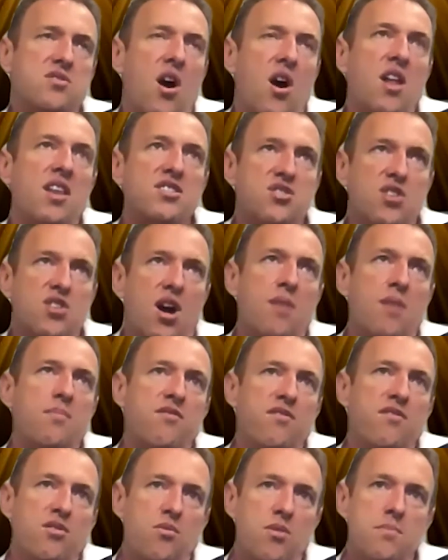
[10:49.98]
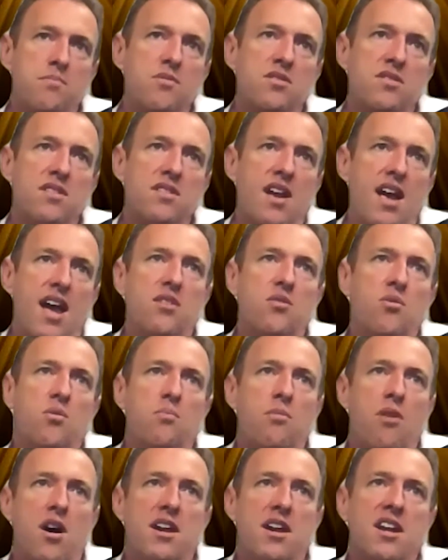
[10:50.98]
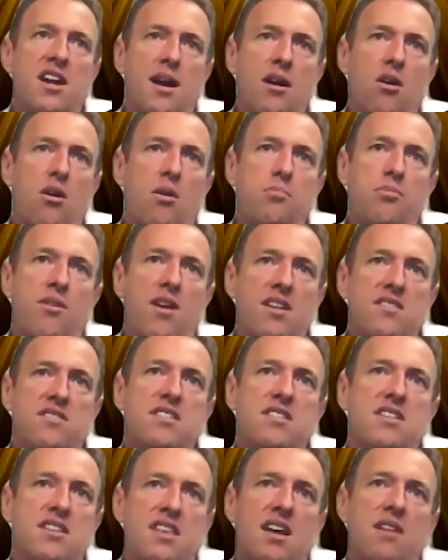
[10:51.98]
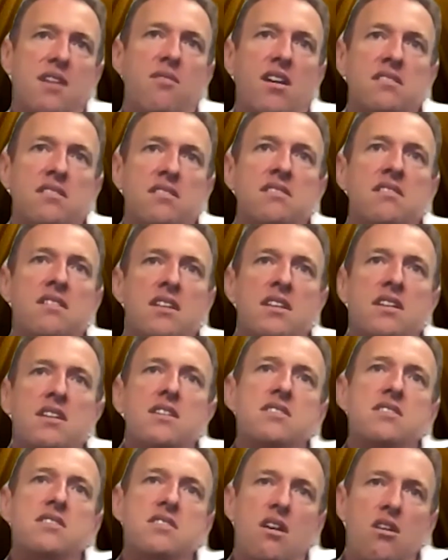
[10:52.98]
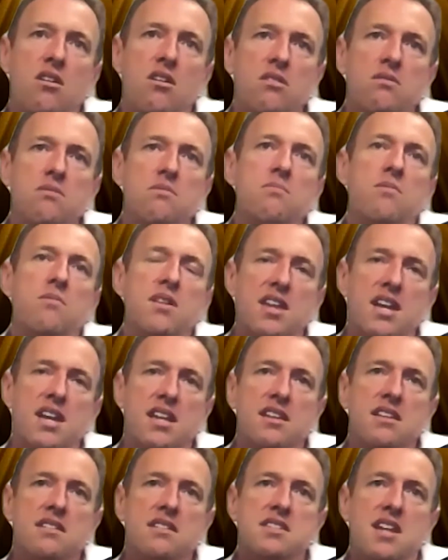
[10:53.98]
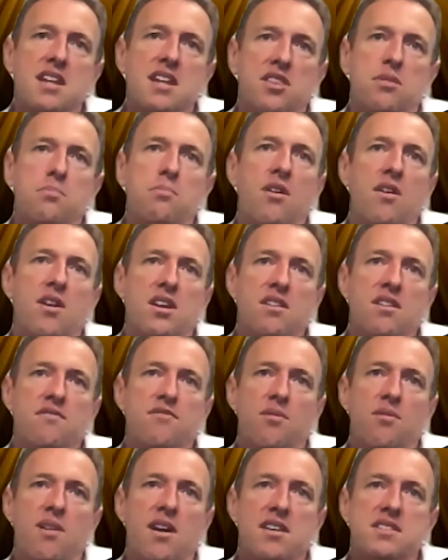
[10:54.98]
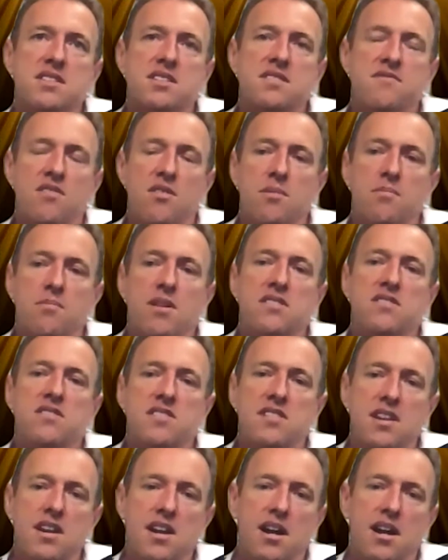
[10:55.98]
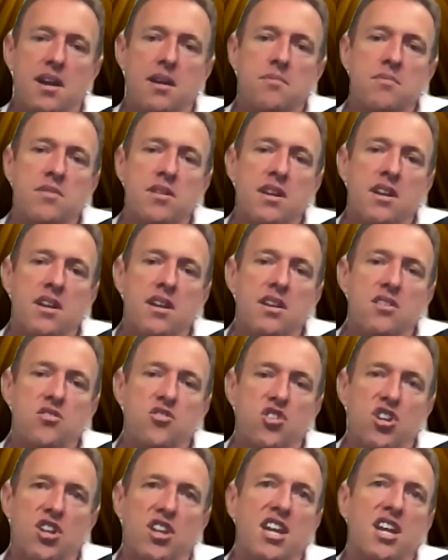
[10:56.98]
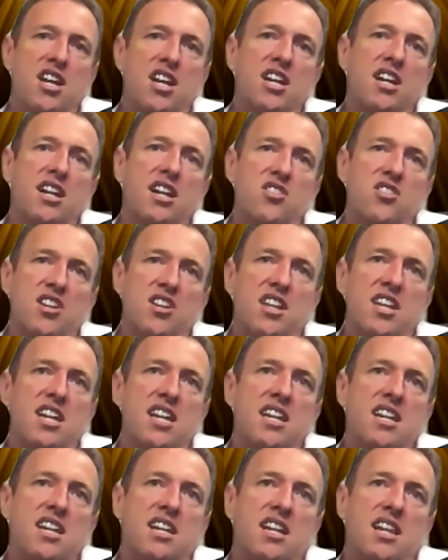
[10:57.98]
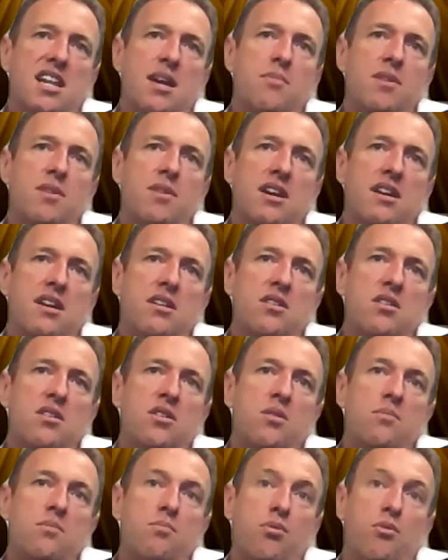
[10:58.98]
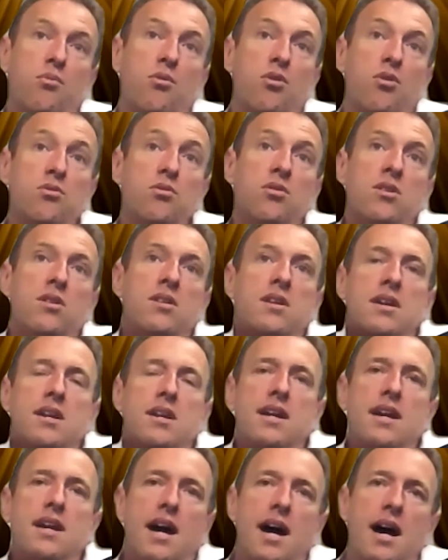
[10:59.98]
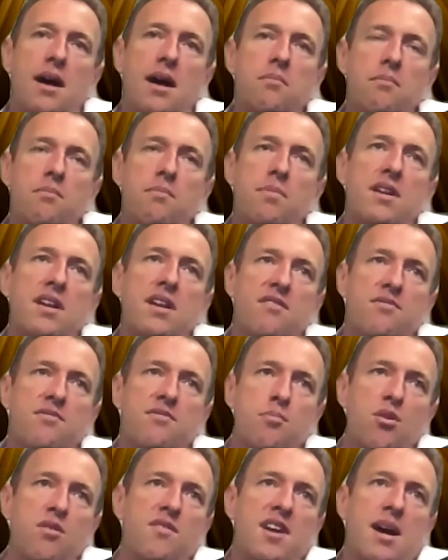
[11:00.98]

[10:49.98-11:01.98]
and type of equipment and or mining operation that they run. So within South America, for us, very much Chile, Colombia, Peru. But if moving